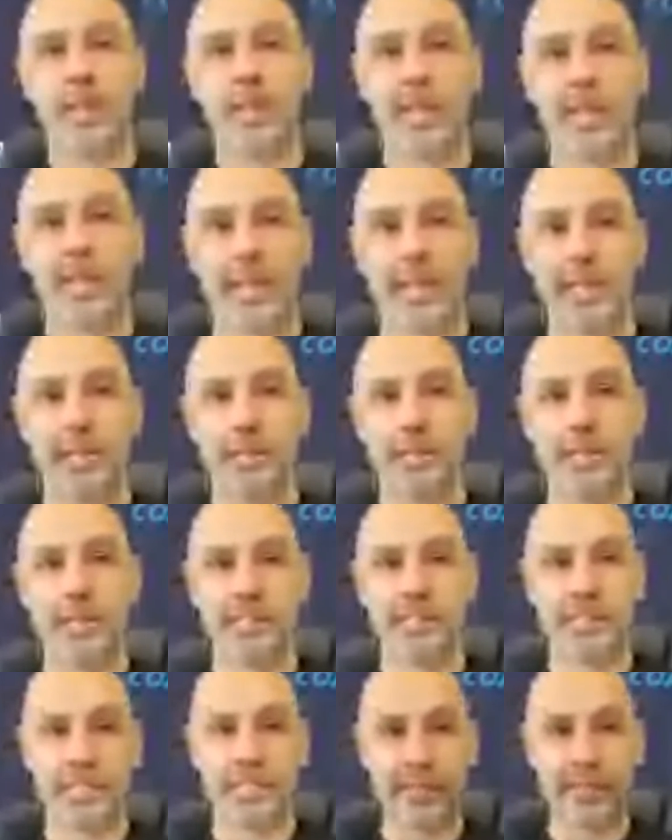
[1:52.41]
and
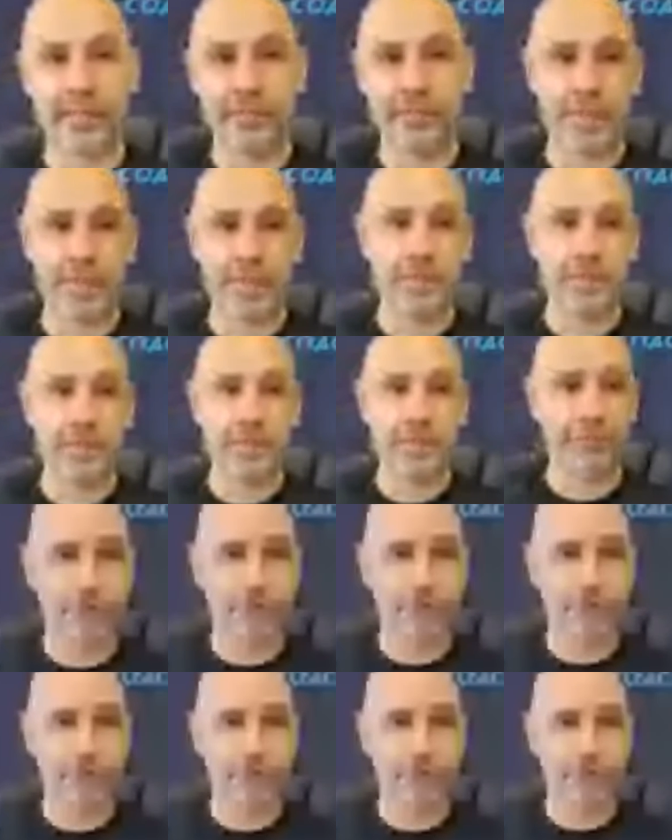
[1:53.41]
it's giving them a
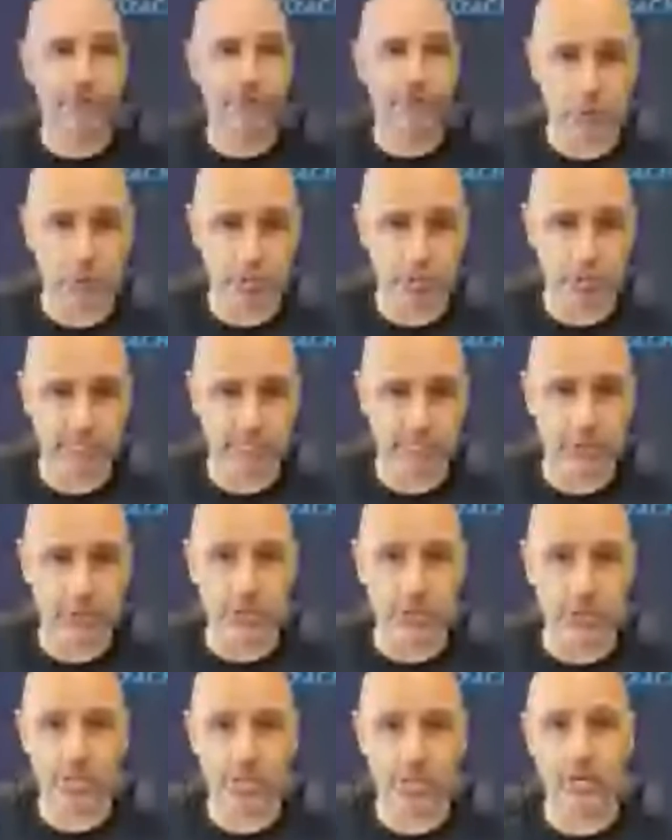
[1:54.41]
food source, then
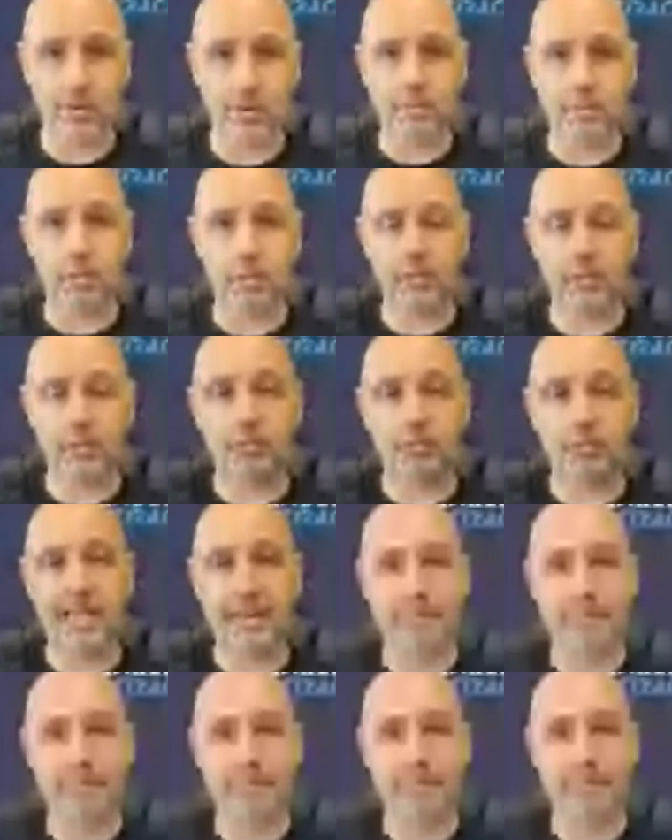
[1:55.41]
they're just going to multiply
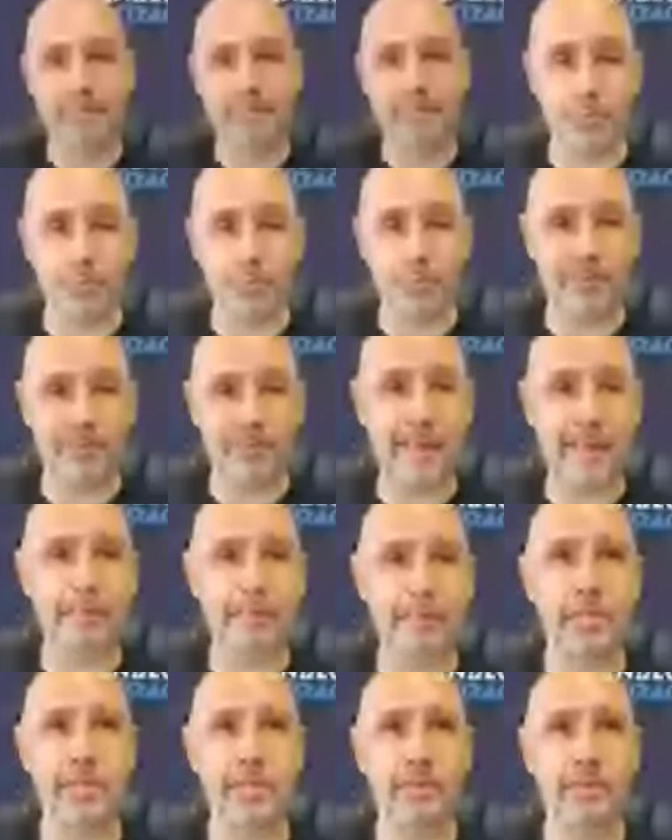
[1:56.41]
that much more
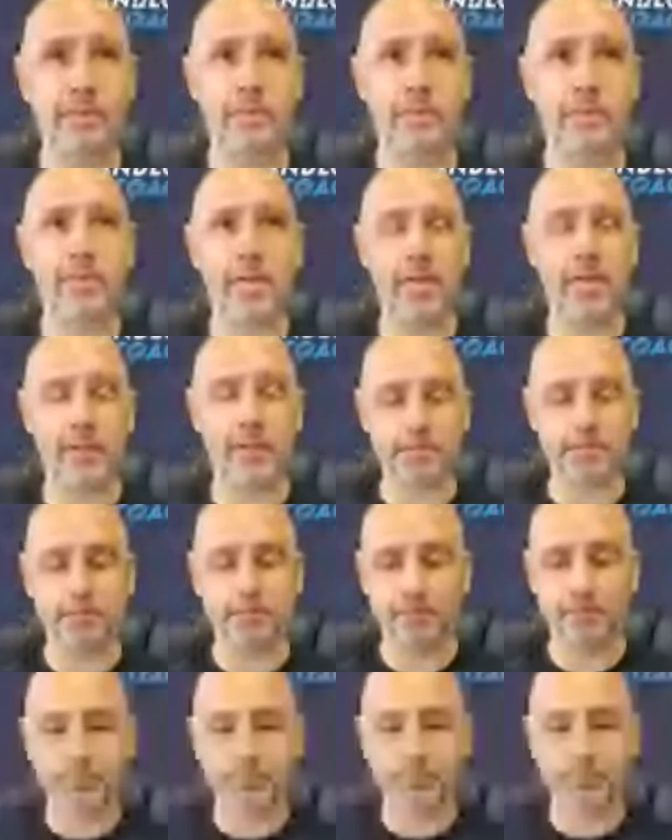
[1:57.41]
rapidly. But
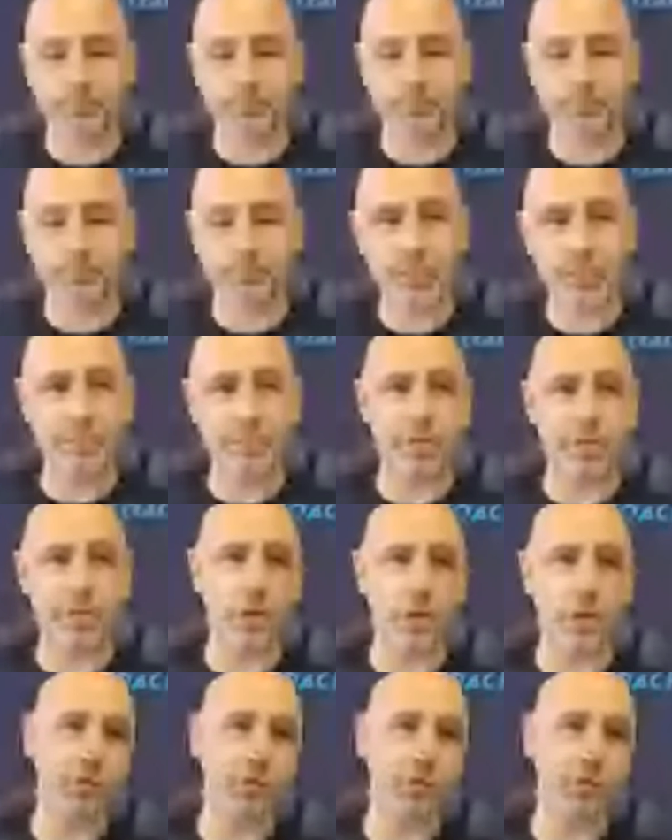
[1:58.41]
so I'm going to
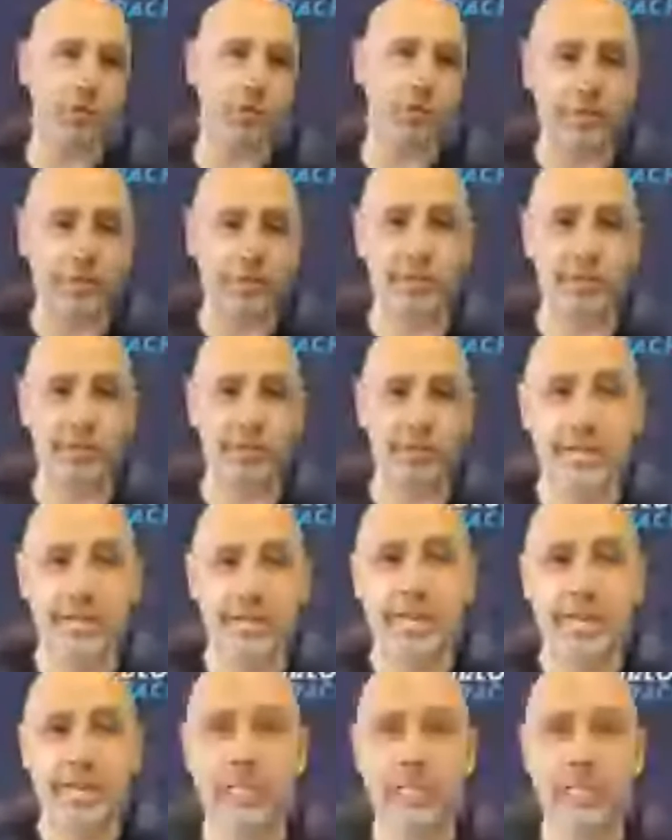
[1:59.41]
go into a little bit
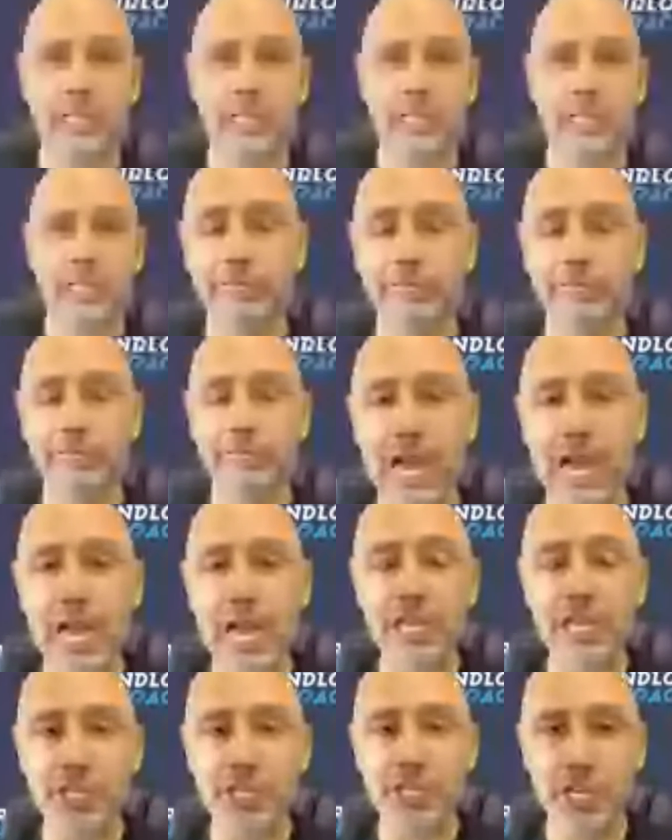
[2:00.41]
of
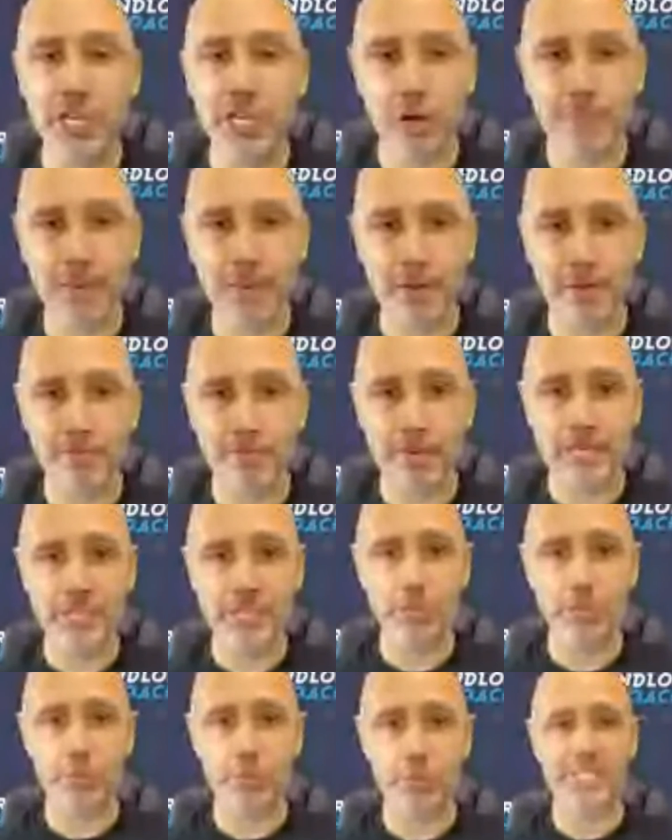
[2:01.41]
biology here about
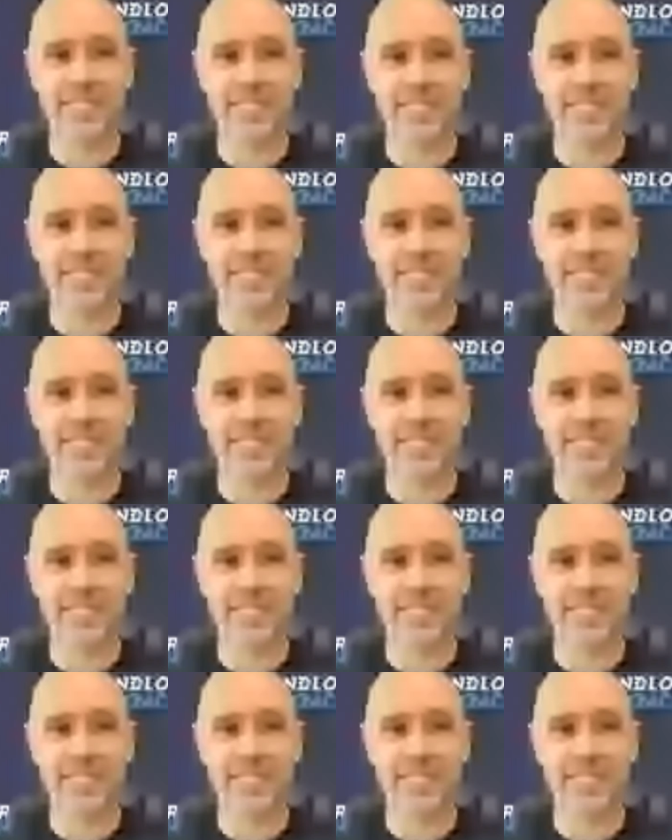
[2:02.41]
mice, which is